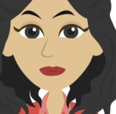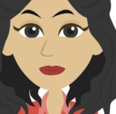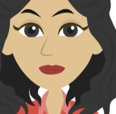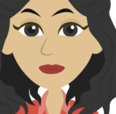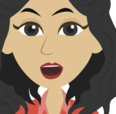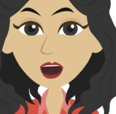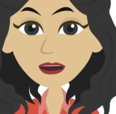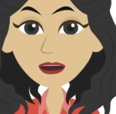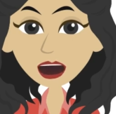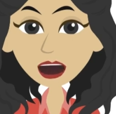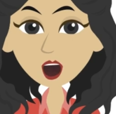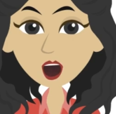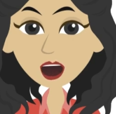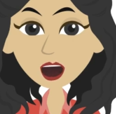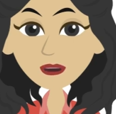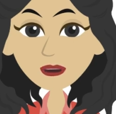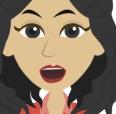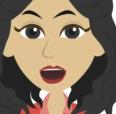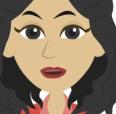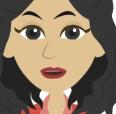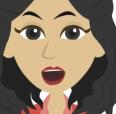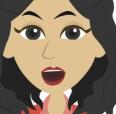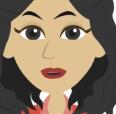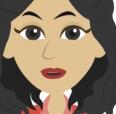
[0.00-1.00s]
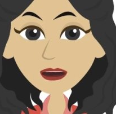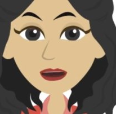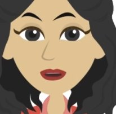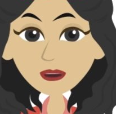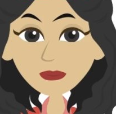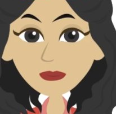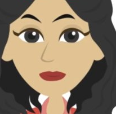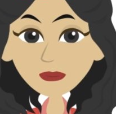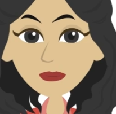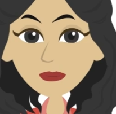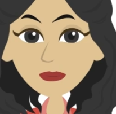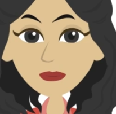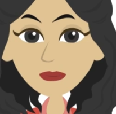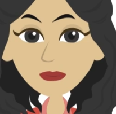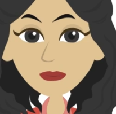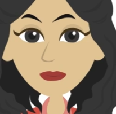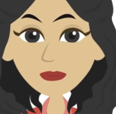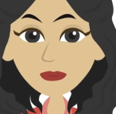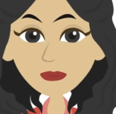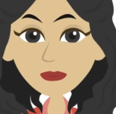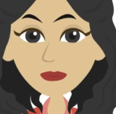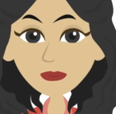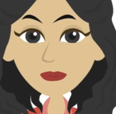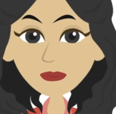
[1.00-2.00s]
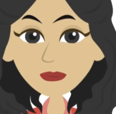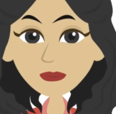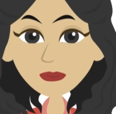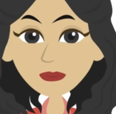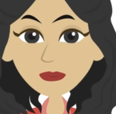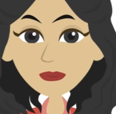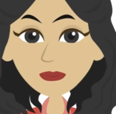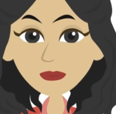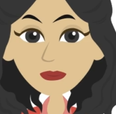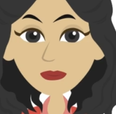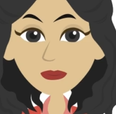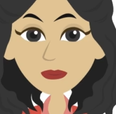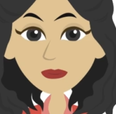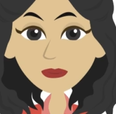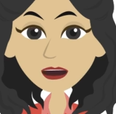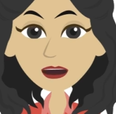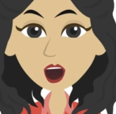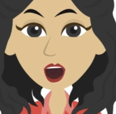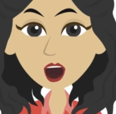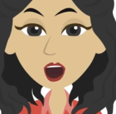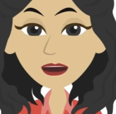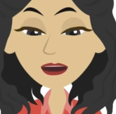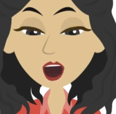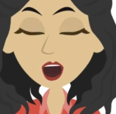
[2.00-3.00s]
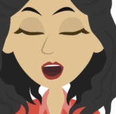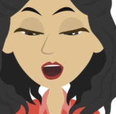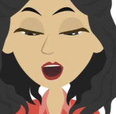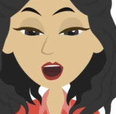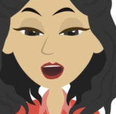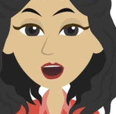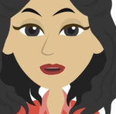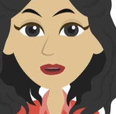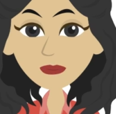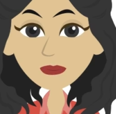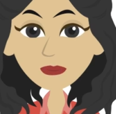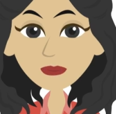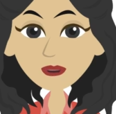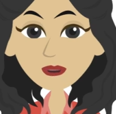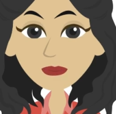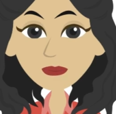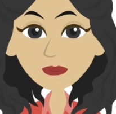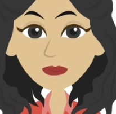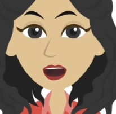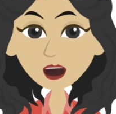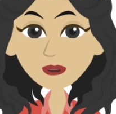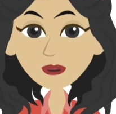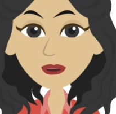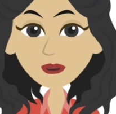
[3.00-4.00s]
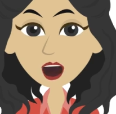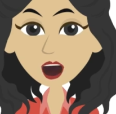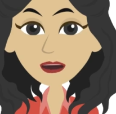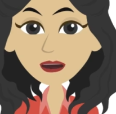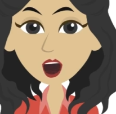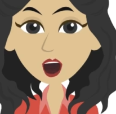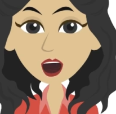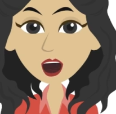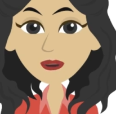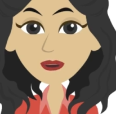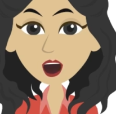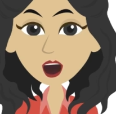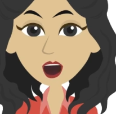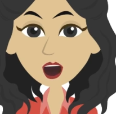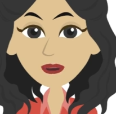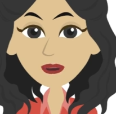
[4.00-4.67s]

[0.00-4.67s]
and how do we protect it? An environment is everything